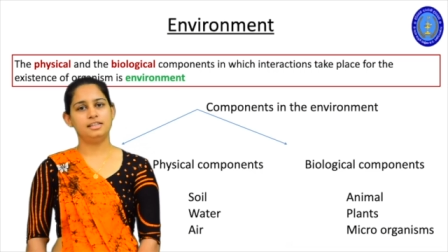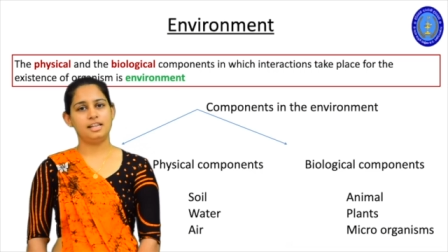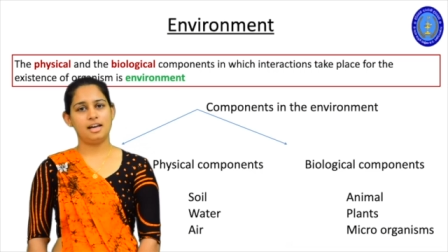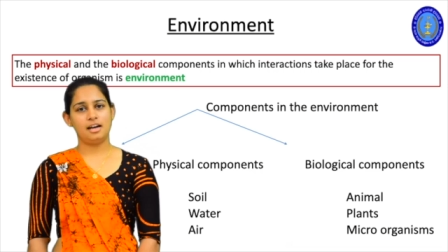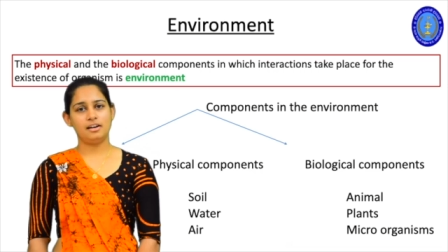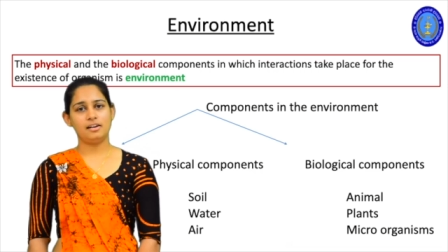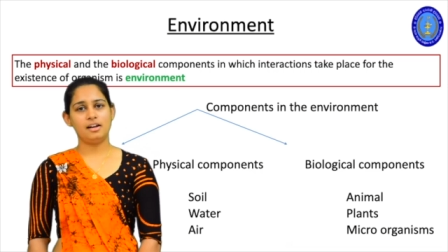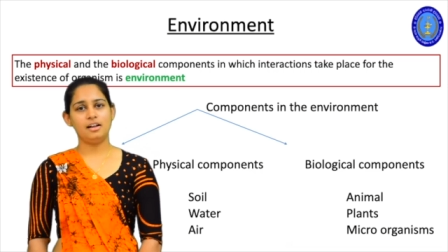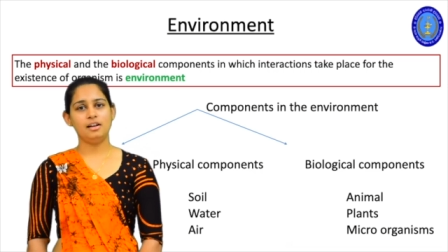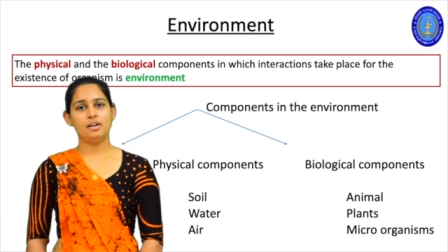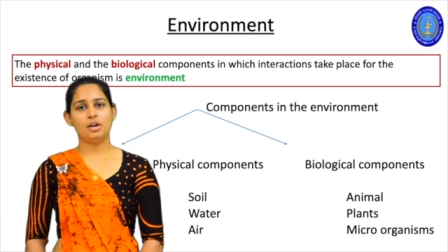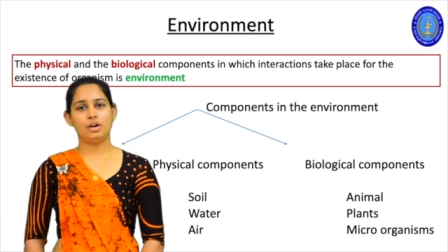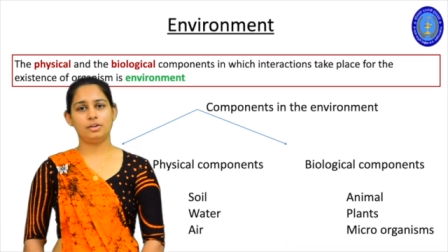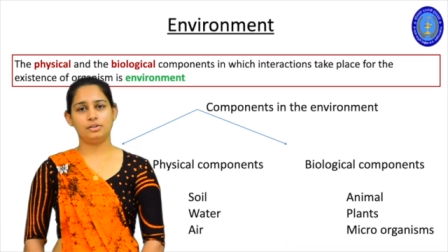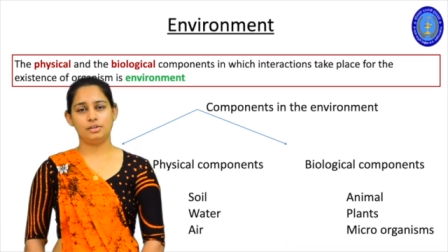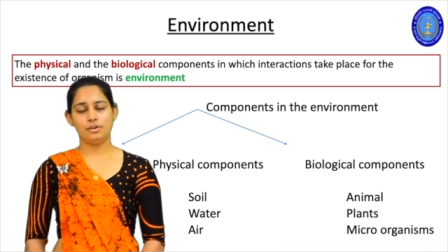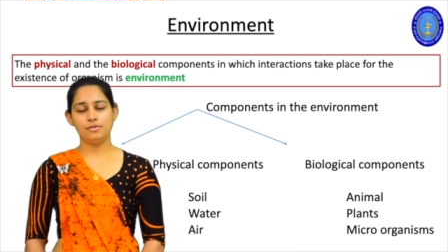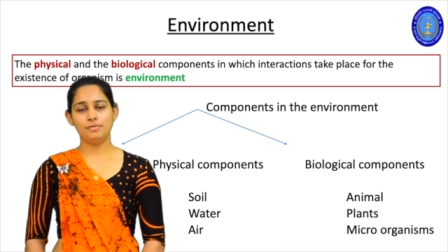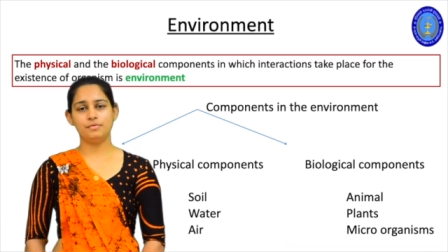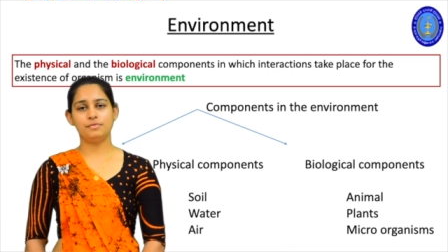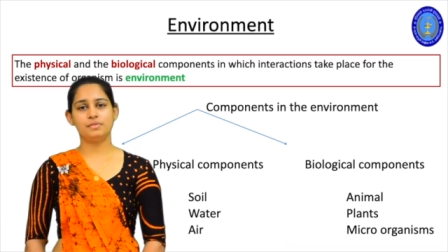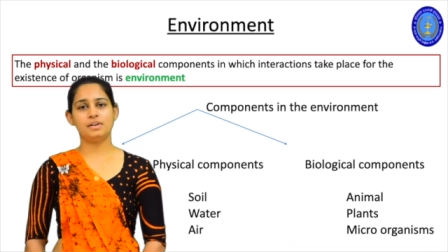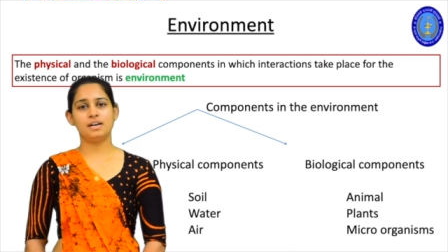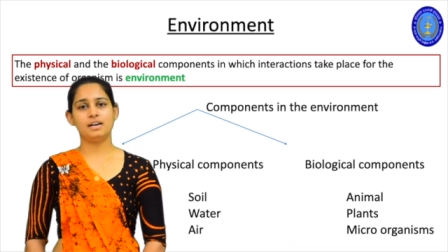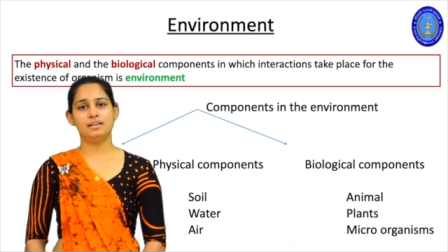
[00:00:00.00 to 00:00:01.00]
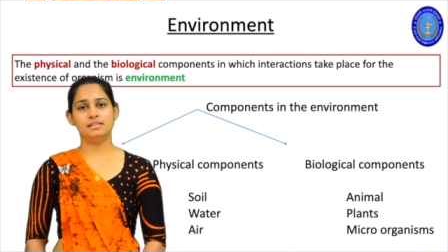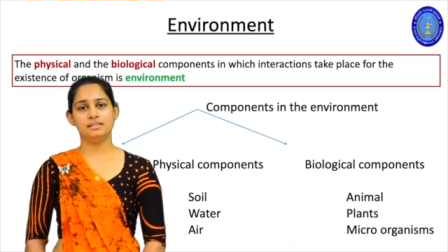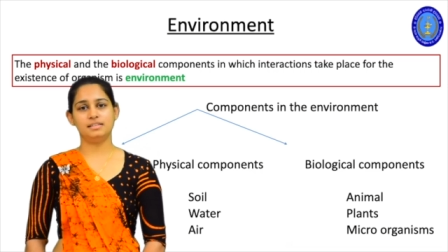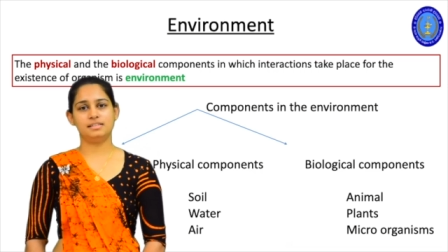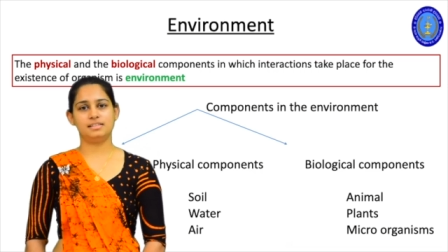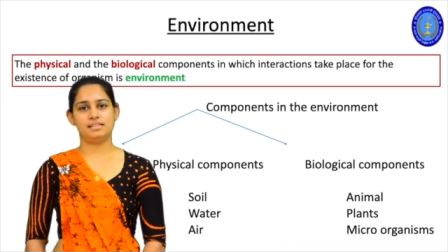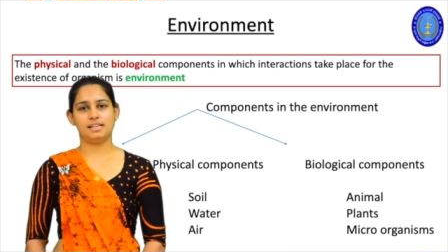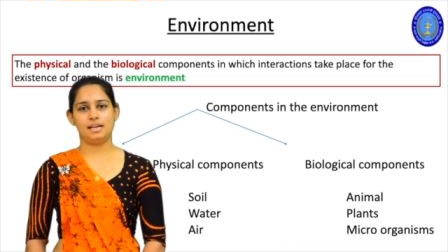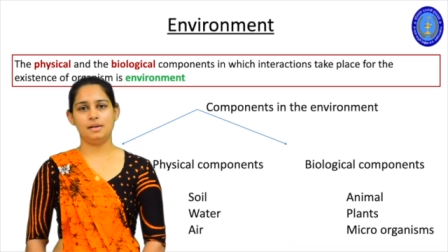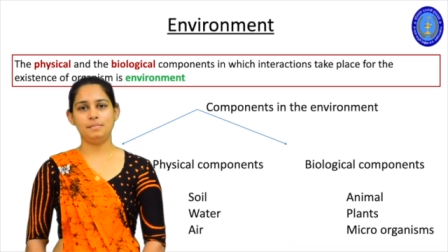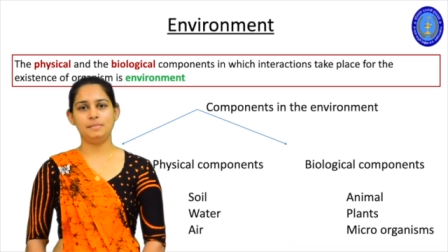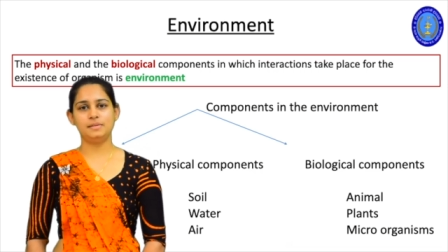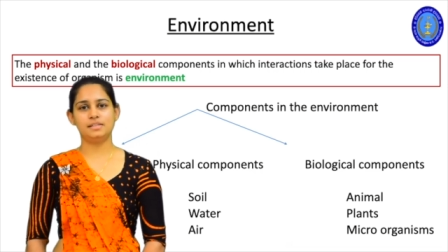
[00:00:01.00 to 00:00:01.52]
There are a lot of
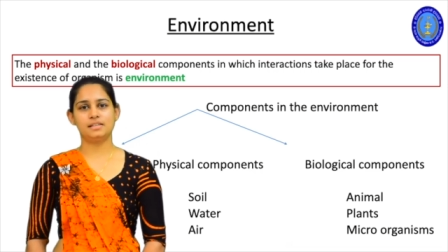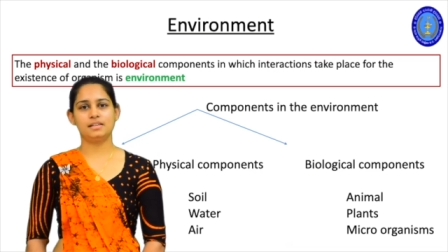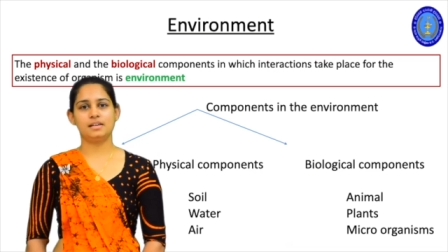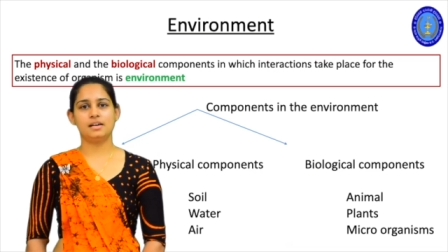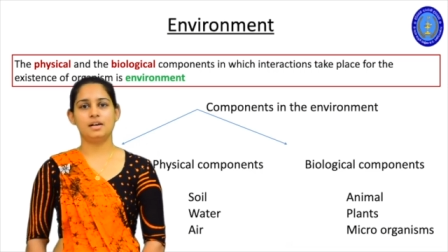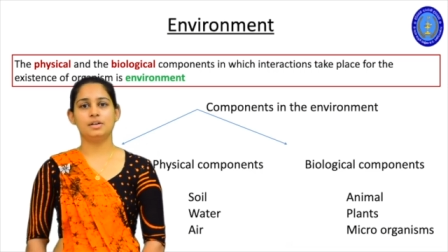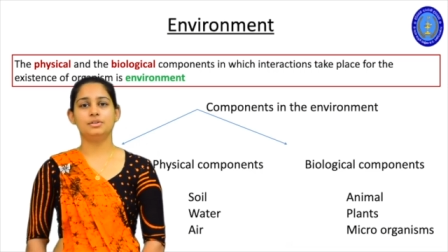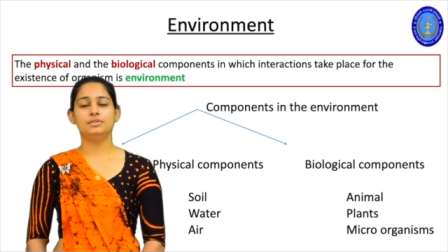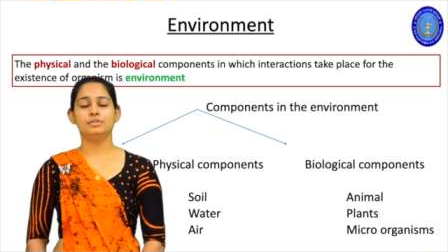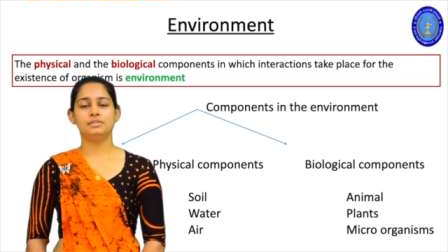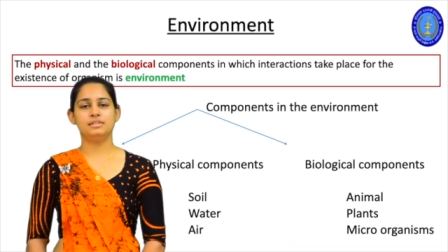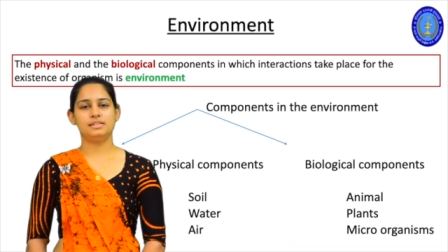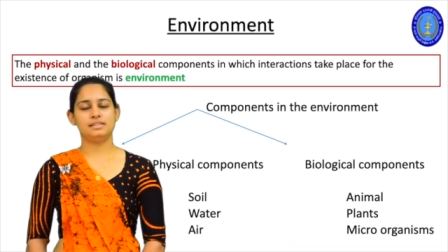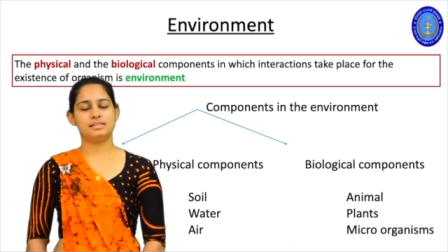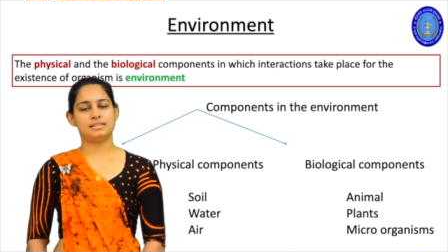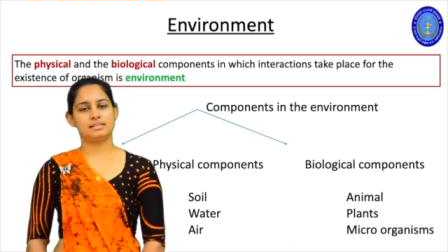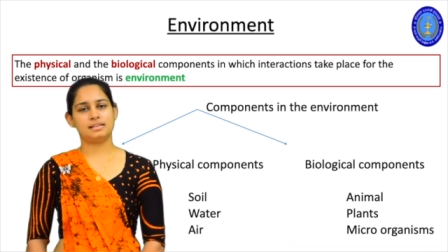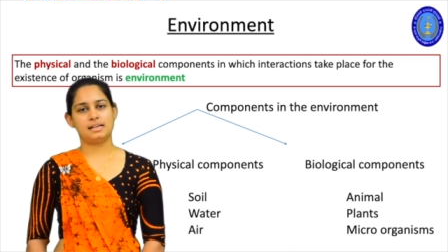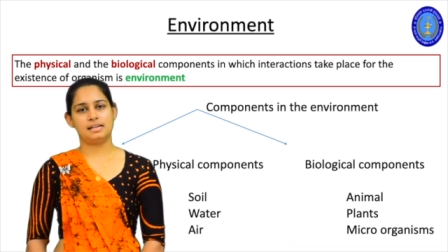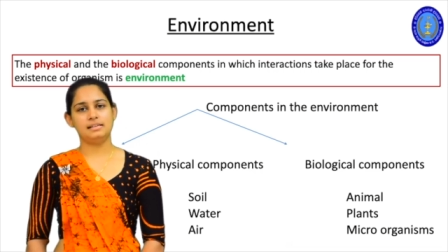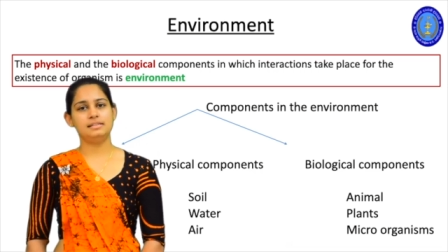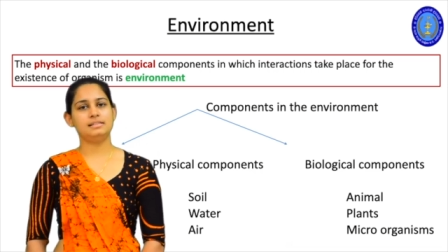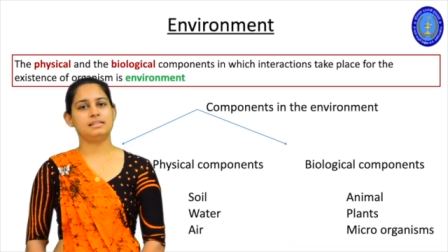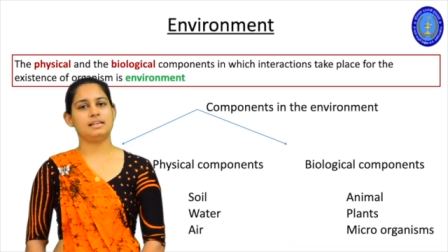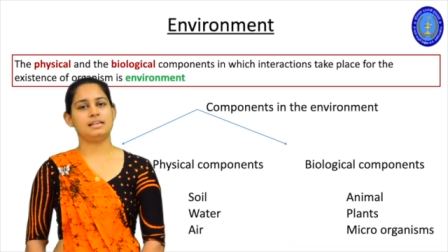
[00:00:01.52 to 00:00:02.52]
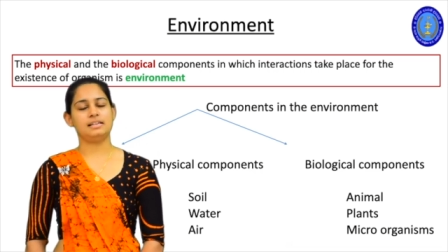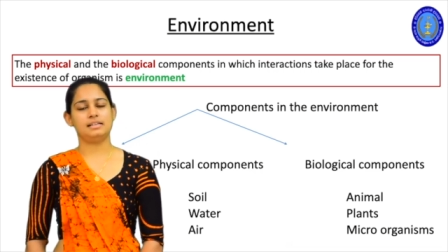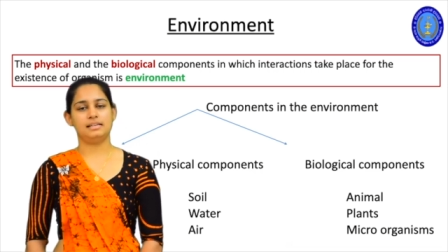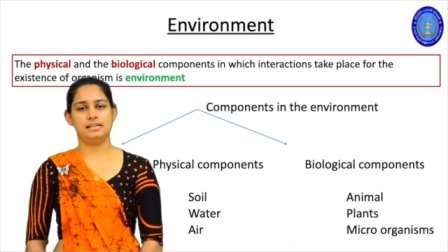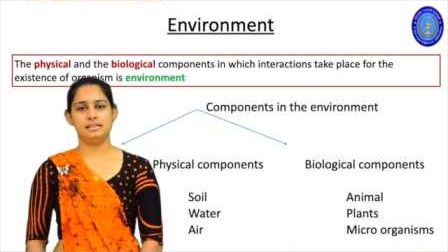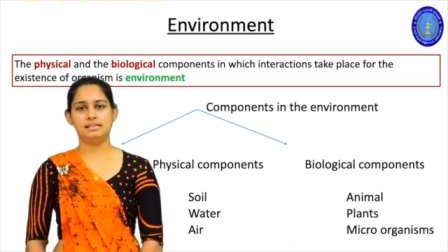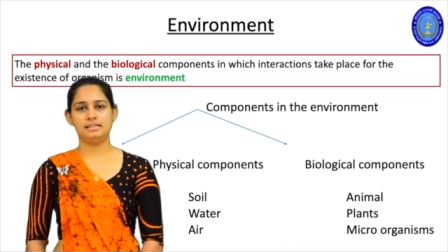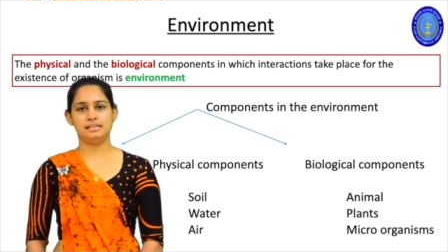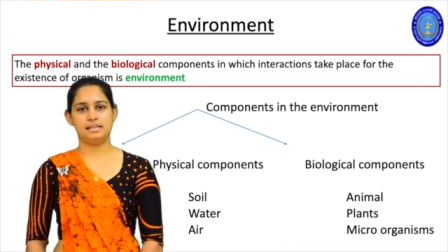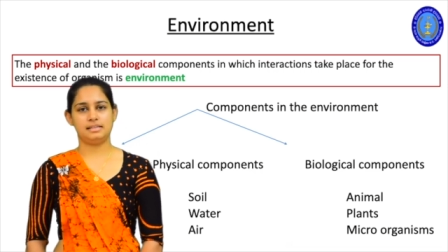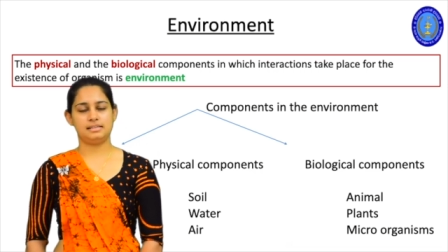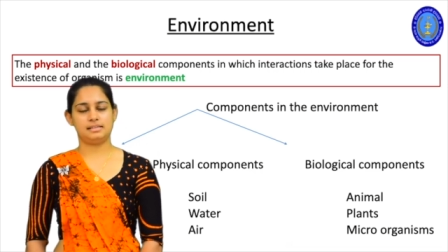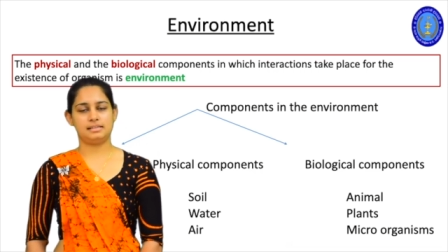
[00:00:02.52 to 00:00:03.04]
concepts to discuss in
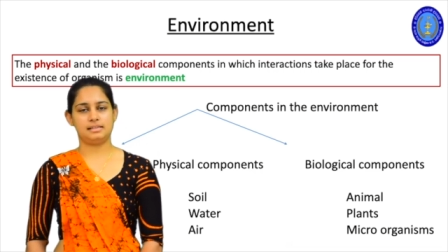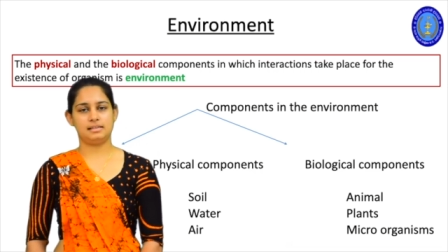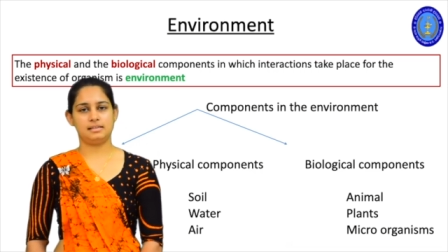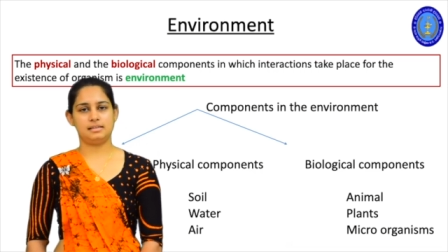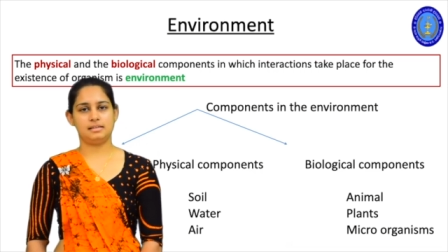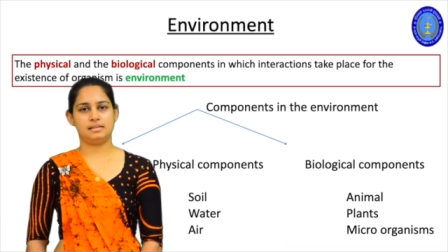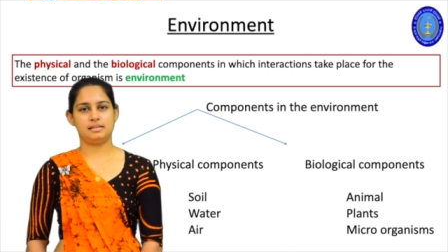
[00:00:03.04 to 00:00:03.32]
this lesson.